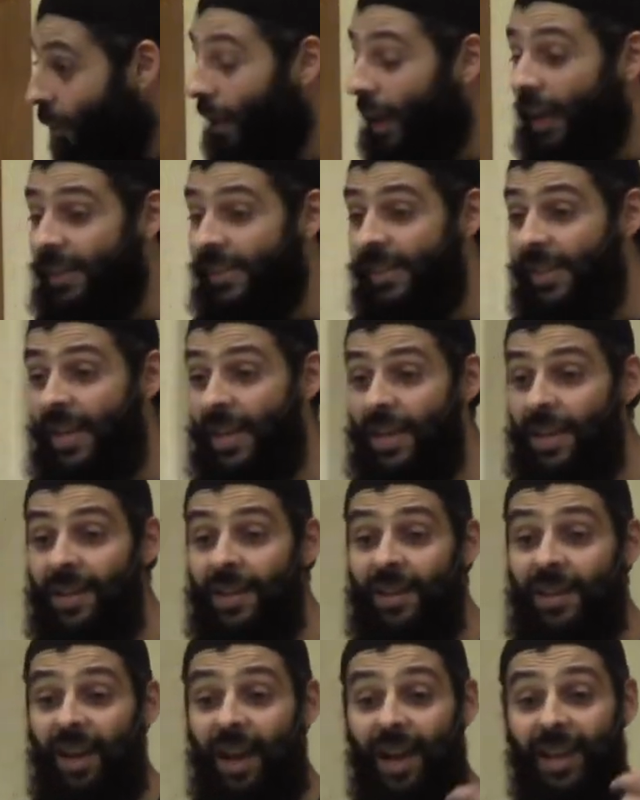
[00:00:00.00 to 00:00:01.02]
When I
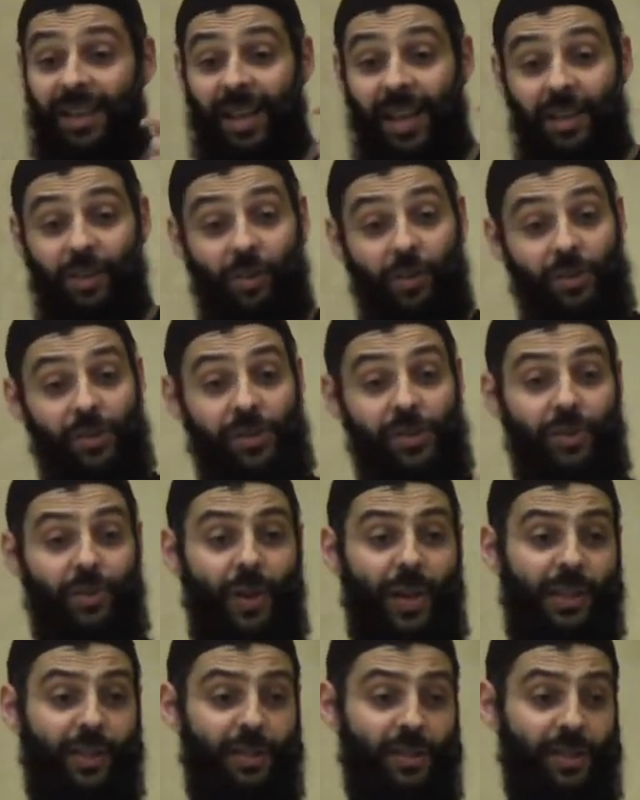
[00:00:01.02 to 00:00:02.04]
say I can't
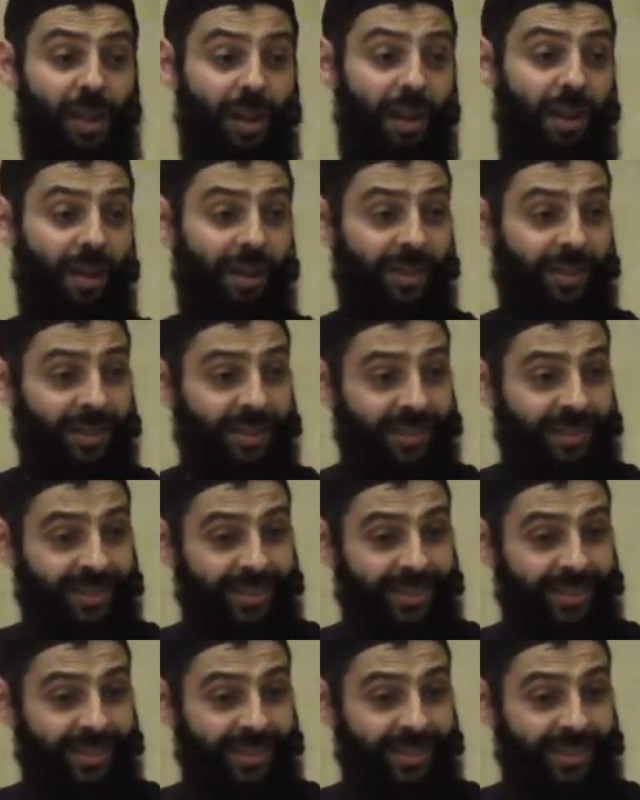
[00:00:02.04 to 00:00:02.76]
concentrate in Salah,